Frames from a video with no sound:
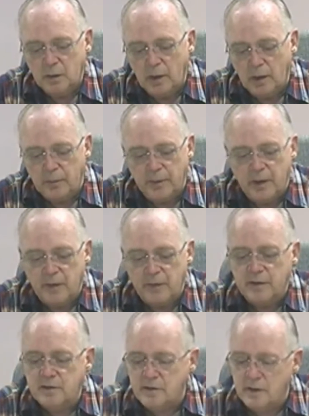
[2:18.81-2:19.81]
Well,
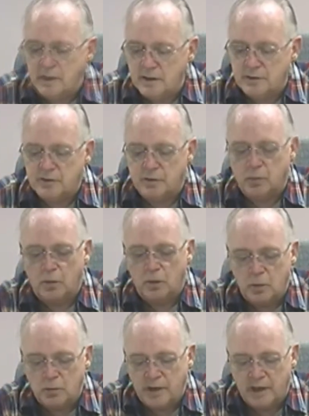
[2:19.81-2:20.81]
this is the
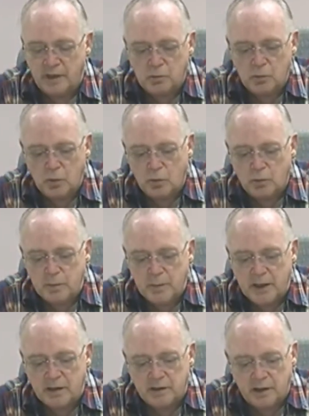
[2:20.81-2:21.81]
Rototech Rotary
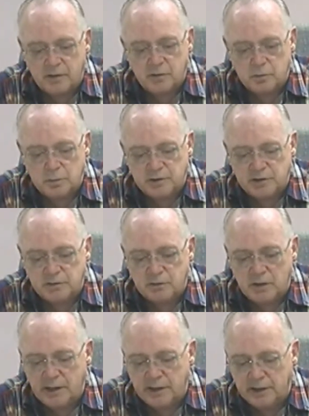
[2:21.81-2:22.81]
tattoo machine
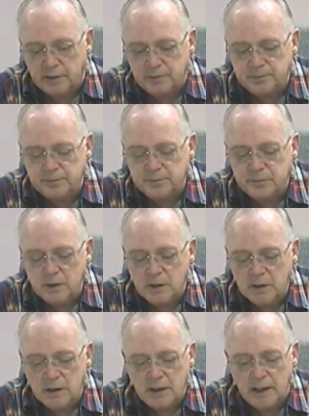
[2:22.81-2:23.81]
right here.
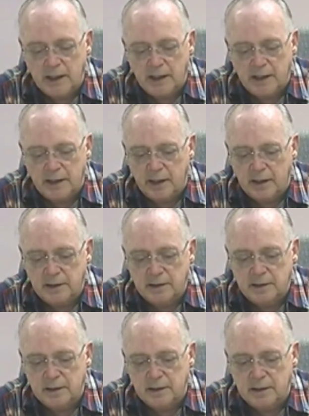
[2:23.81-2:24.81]
And
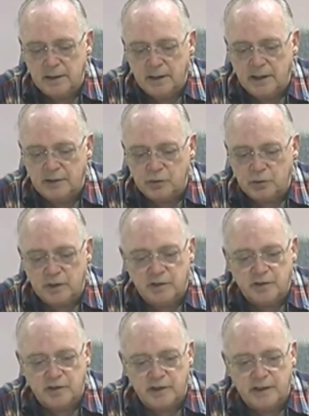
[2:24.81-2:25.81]
as you can
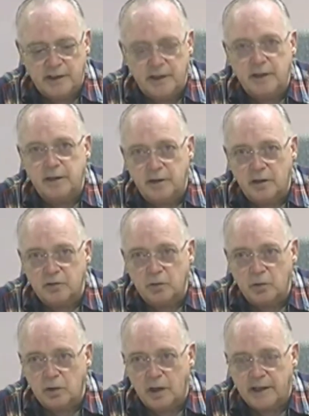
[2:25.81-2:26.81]
see, it does
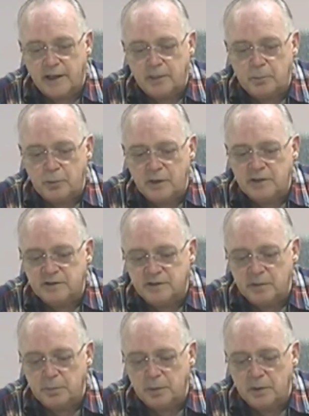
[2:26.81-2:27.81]
look like a pretty
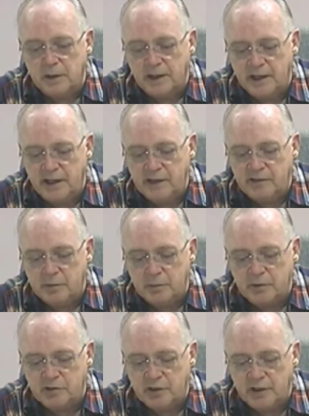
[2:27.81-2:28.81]
simple and easy
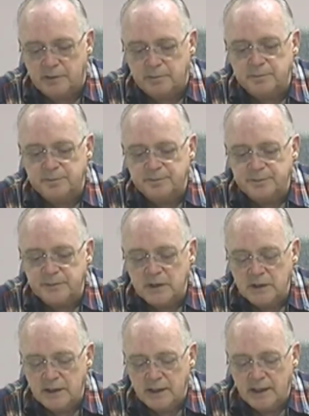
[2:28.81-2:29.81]
machine.
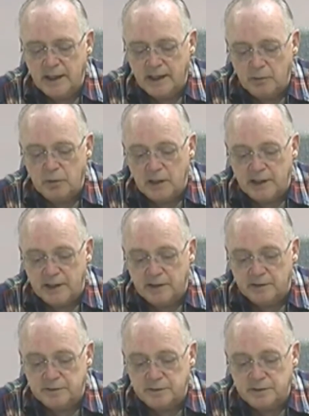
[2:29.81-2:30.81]
And it really
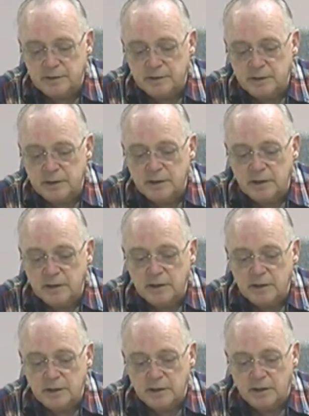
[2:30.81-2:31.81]
is.
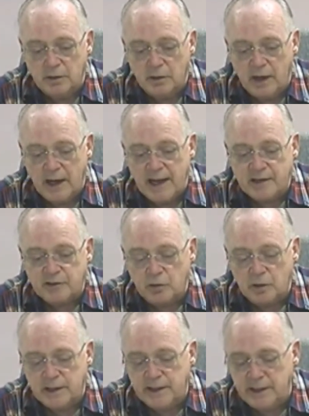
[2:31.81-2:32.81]
There are
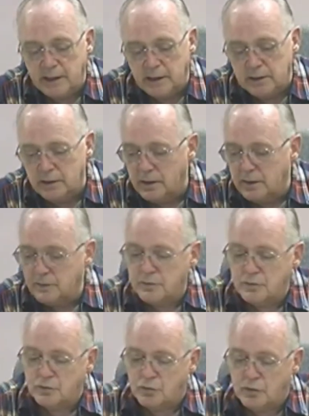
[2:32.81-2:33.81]
actually
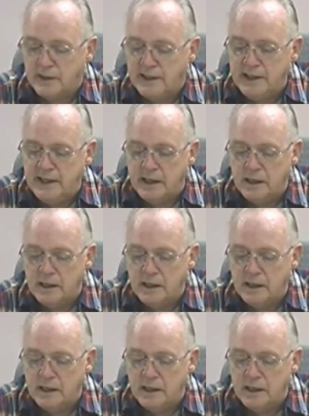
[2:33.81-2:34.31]
3